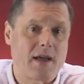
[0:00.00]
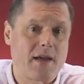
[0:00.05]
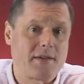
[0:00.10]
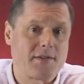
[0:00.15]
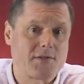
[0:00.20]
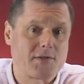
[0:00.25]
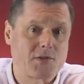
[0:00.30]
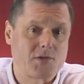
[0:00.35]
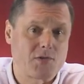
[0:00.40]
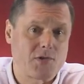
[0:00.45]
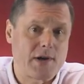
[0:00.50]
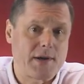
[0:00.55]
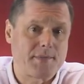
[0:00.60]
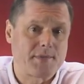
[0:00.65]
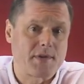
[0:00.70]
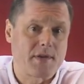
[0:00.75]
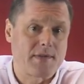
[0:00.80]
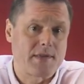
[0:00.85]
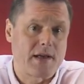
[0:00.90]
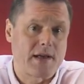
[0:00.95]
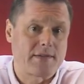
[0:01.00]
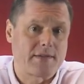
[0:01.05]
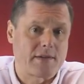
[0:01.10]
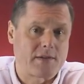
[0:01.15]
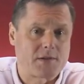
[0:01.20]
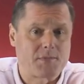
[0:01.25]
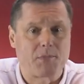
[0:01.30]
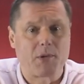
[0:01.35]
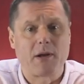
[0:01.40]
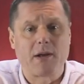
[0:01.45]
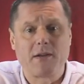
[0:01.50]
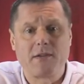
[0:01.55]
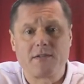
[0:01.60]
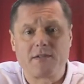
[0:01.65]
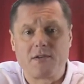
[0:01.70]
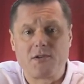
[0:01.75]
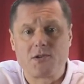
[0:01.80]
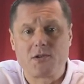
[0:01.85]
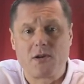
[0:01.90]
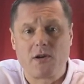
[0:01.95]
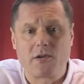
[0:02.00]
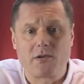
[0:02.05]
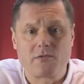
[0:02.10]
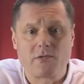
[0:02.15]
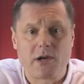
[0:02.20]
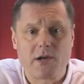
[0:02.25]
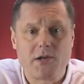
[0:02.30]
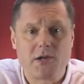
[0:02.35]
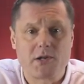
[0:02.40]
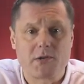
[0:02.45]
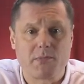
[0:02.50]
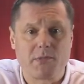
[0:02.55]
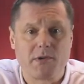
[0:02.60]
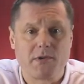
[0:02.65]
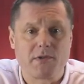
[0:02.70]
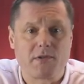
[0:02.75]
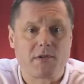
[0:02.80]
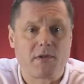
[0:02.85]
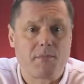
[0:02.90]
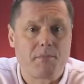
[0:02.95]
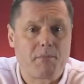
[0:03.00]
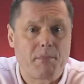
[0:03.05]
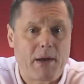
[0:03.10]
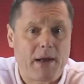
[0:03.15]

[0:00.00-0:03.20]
a script that explains the child arrangement